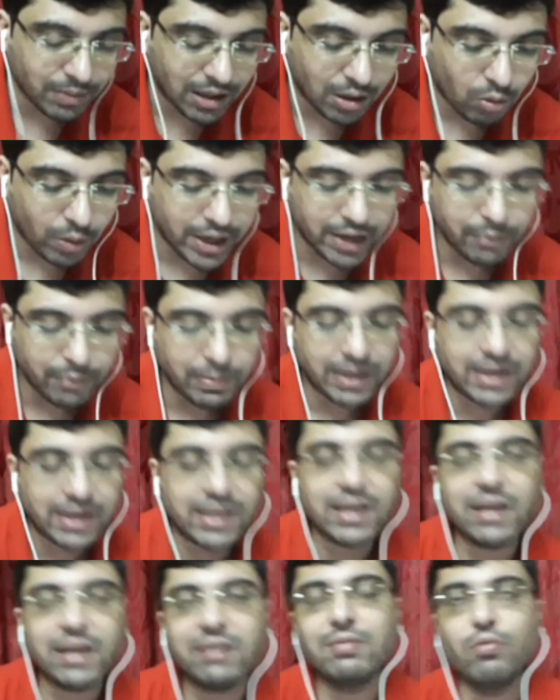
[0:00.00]
quite. But
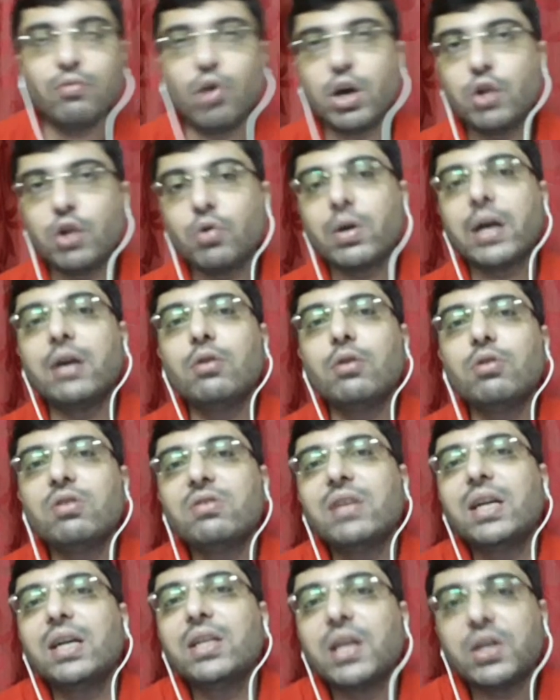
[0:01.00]
yes, what you can do is
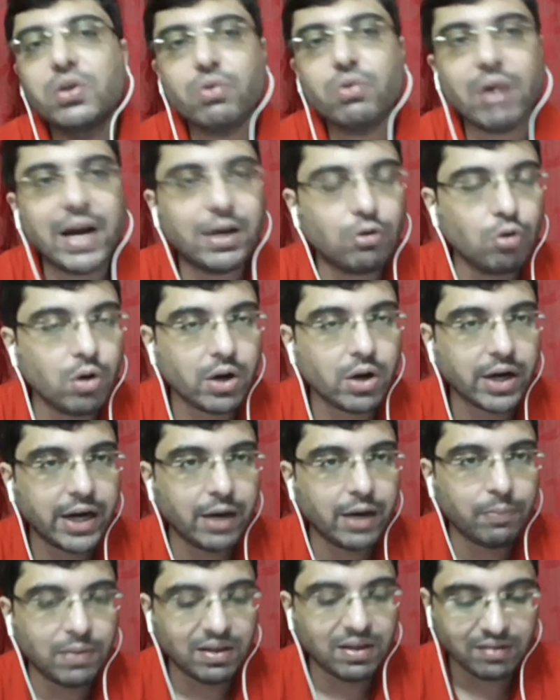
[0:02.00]
that just try to
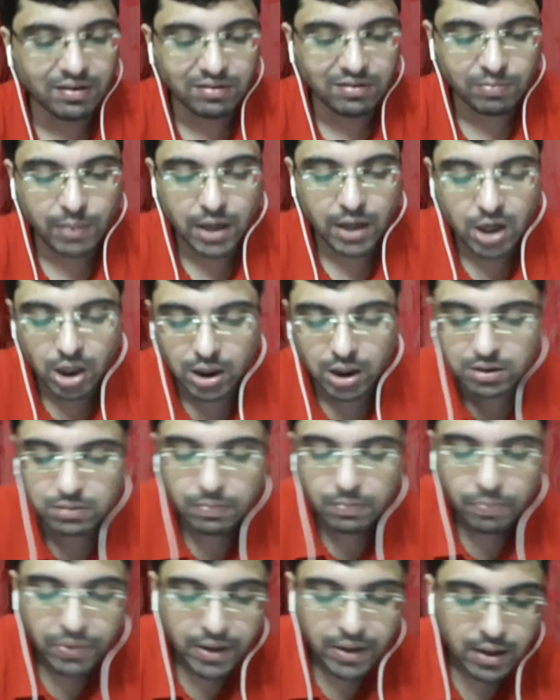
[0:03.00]
trade pieces, because
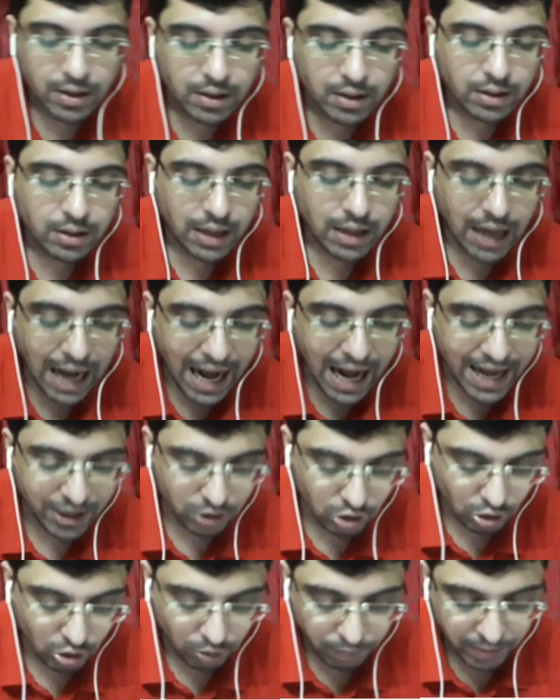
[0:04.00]

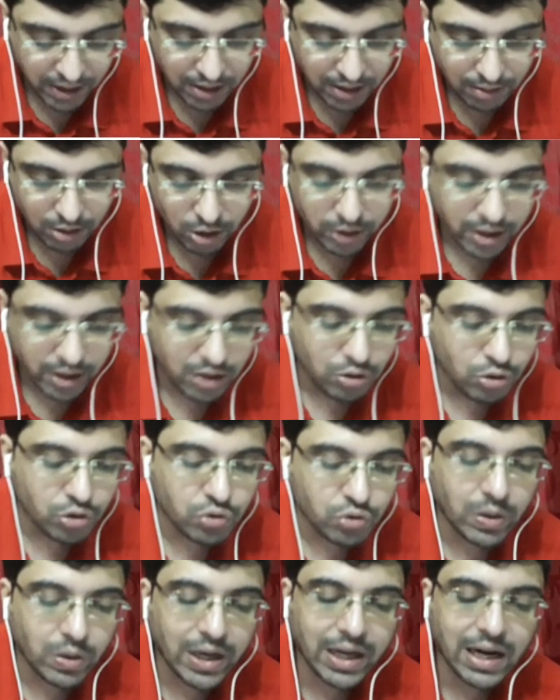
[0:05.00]
IQP, okay,
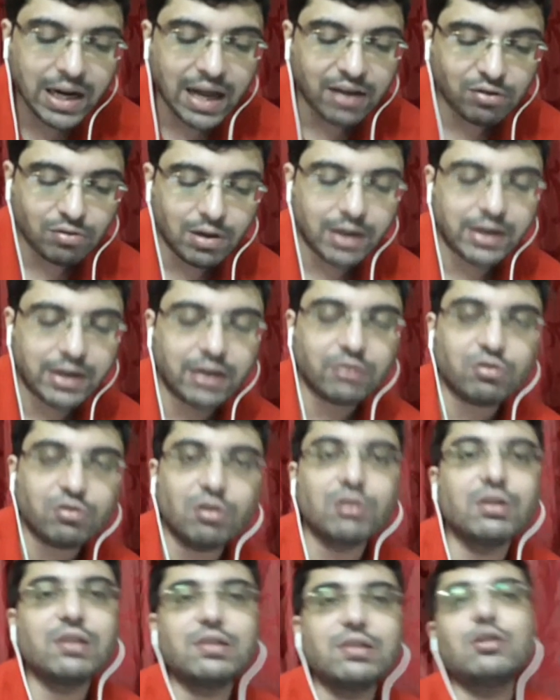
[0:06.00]
usually in isolated, so
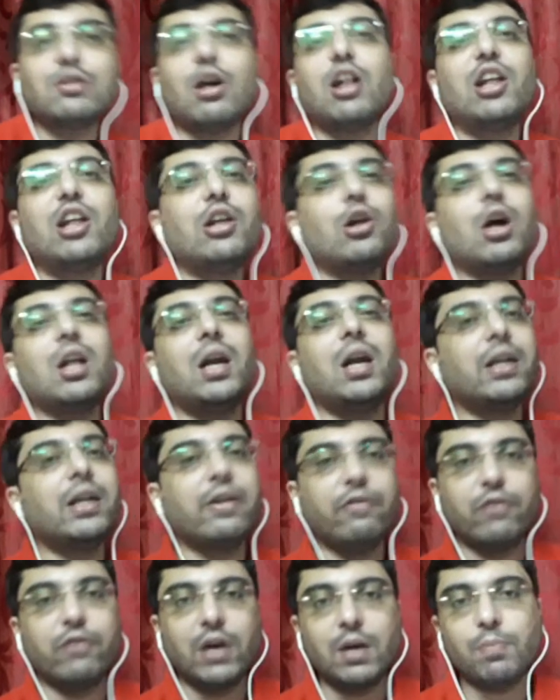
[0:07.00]
this is all in all a
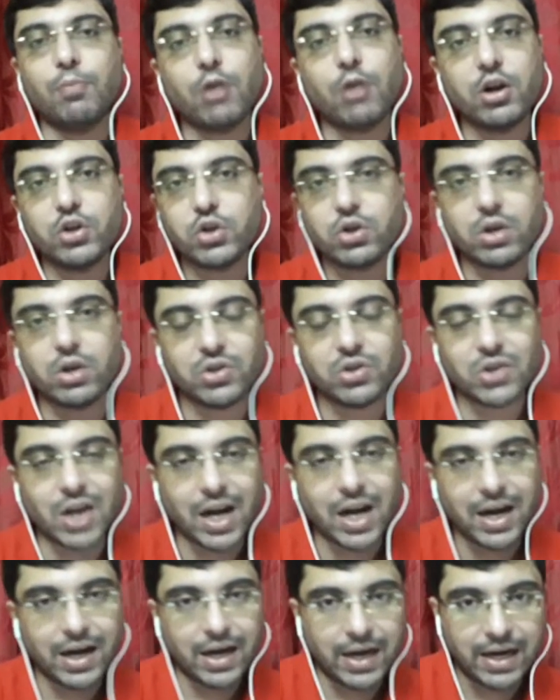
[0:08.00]
different pawn structure
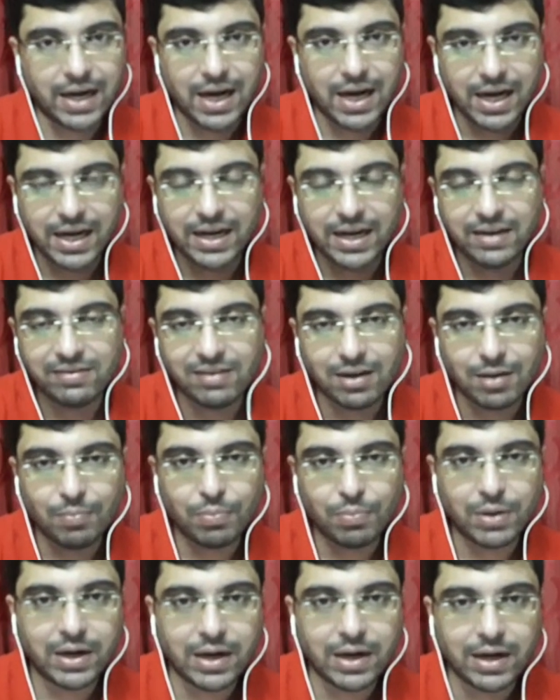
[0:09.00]
and it needs a
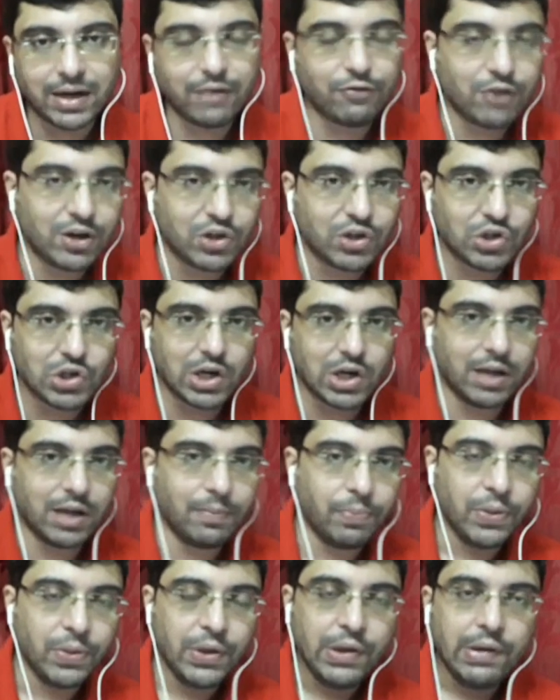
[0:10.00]
completely different
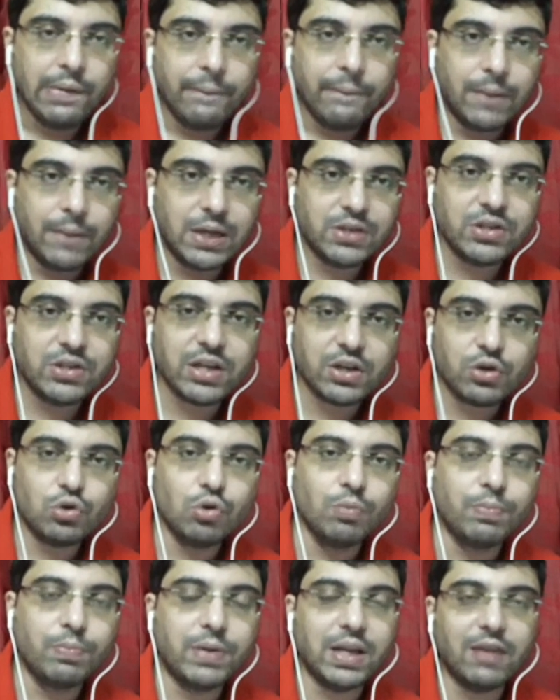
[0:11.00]
study. But just
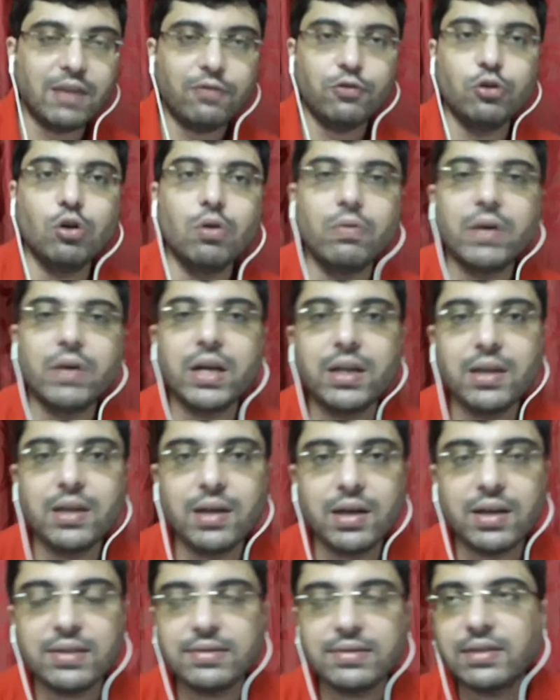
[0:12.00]
to brief you over
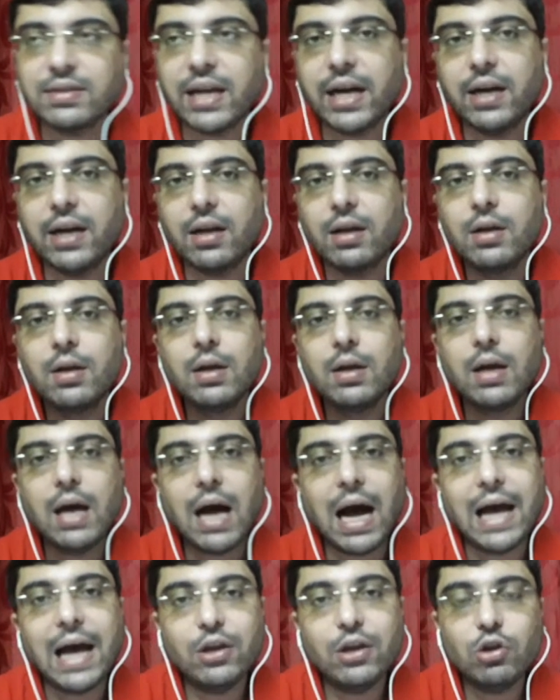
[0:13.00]
here is that
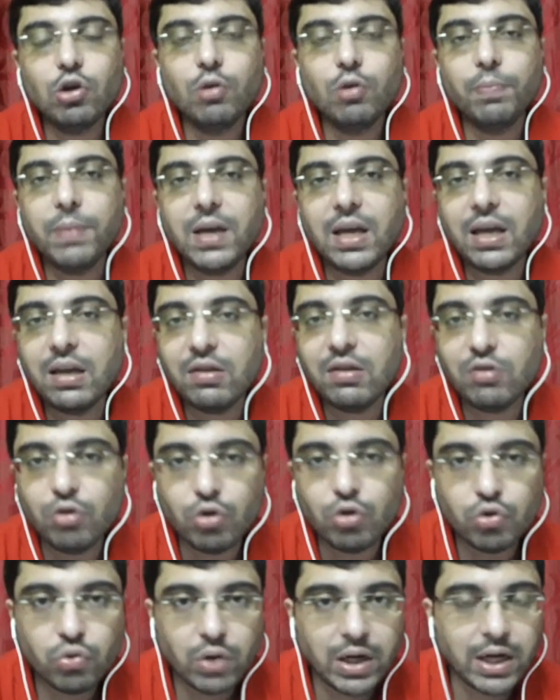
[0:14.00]
IQP is
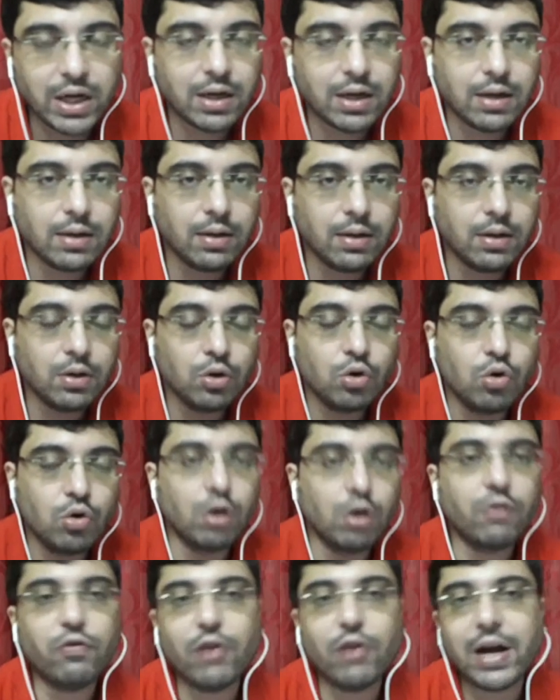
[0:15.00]
usually
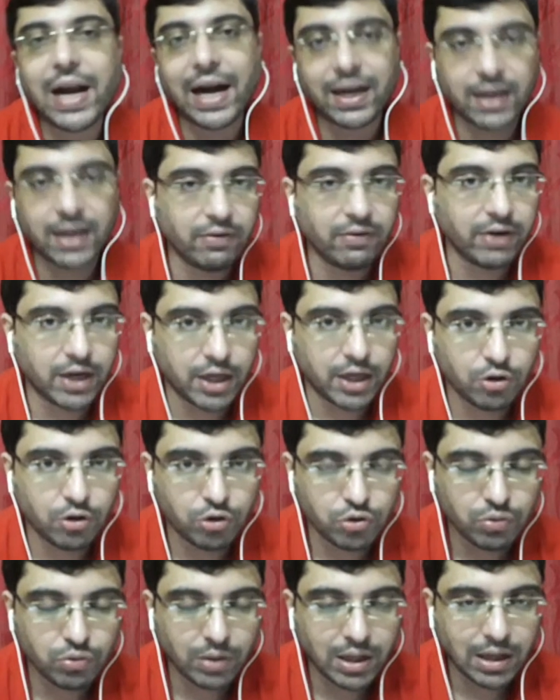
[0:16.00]
good for activity,
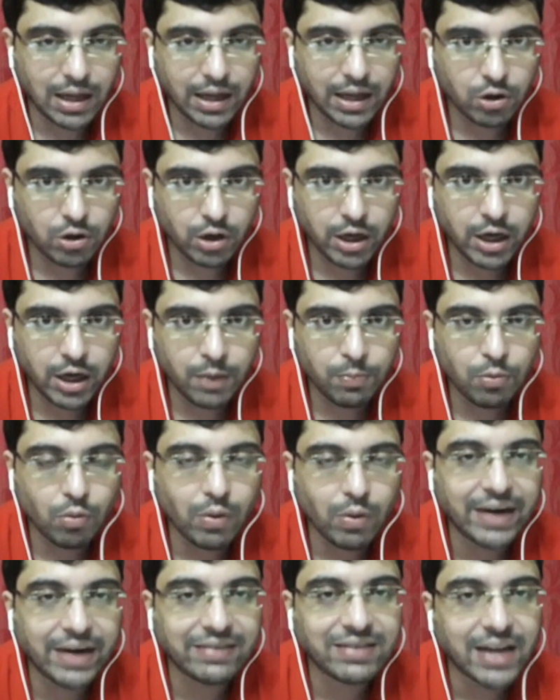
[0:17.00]
usually, like, it
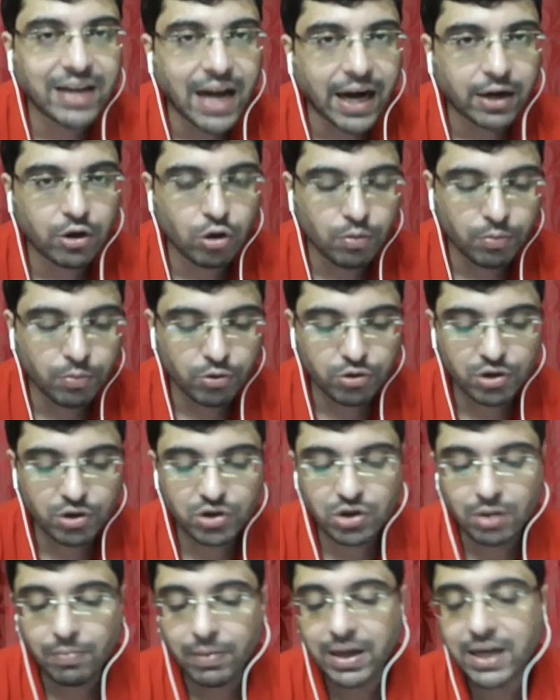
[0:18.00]
provides an active
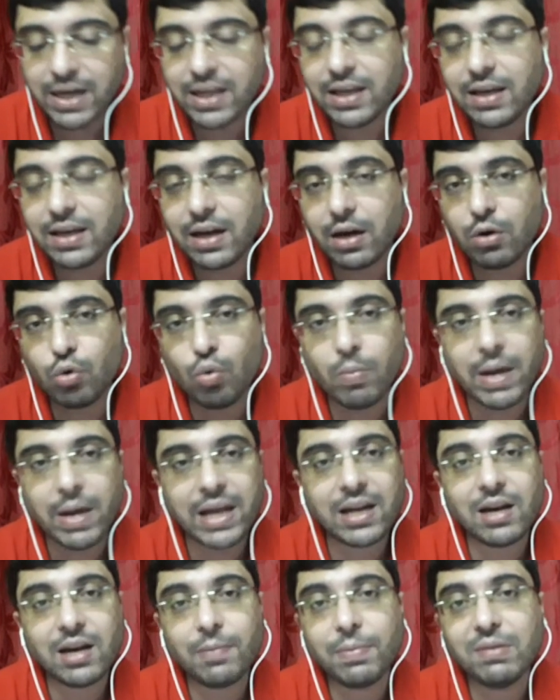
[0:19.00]
position, but here two
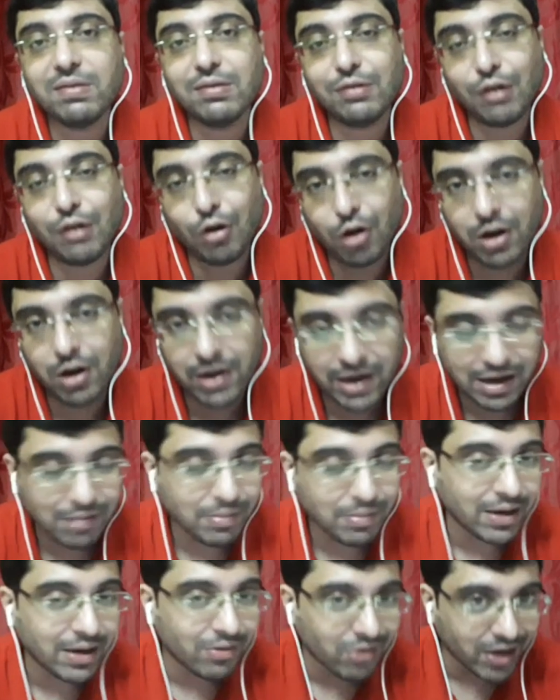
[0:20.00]
minor pieces are already
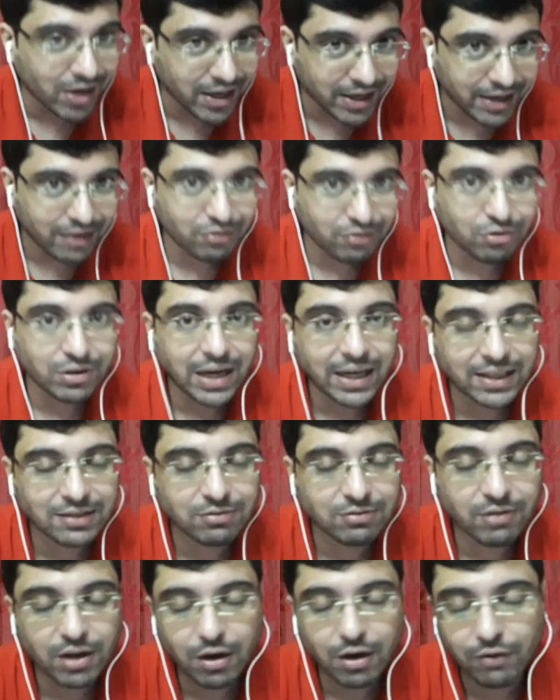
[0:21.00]
been traded, so that
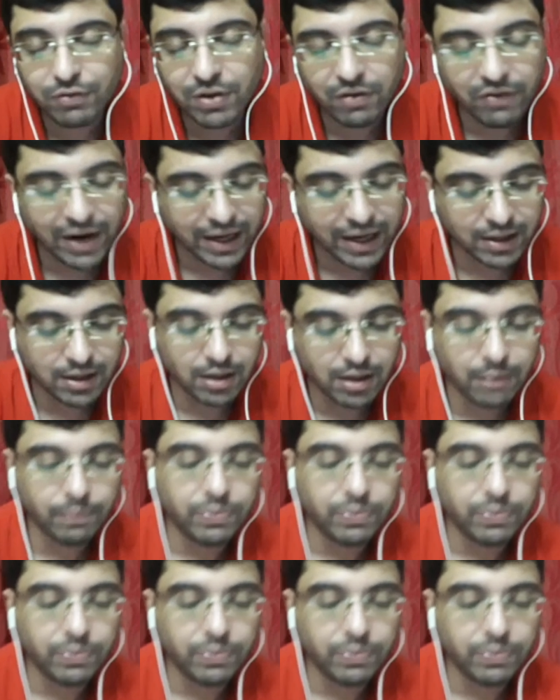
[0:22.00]
is one of the factor.